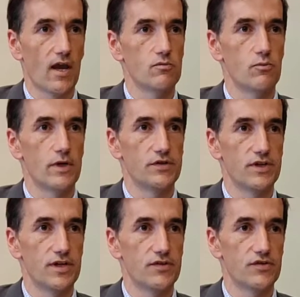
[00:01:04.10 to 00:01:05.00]

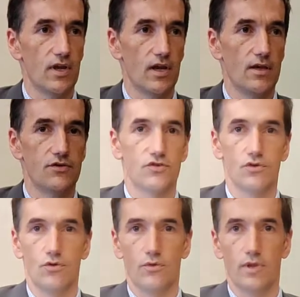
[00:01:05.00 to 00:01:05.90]
capabilities into
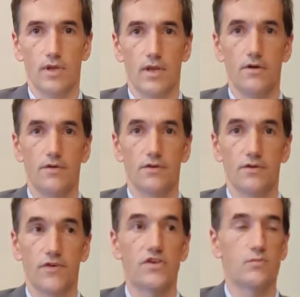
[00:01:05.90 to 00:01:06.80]
the Indian
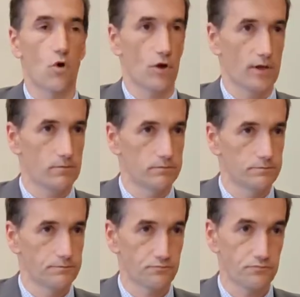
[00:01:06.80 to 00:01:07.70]
defence market,
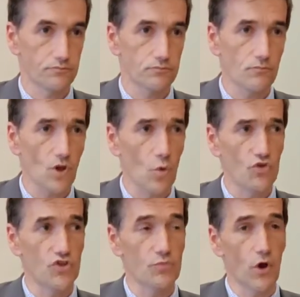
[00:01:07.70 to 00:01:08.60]

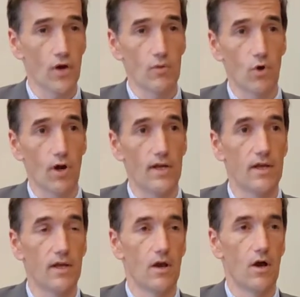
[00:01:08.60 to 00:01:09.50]
which is partly why
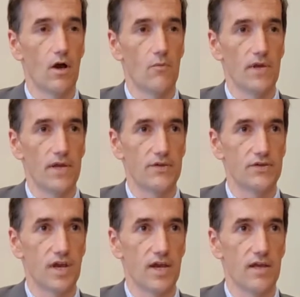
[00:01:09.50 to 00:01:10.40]
I'm here
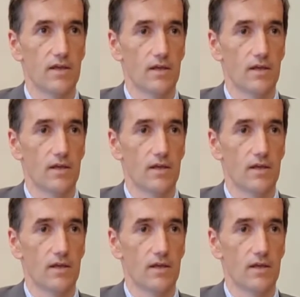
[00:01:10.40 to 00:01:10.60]
today.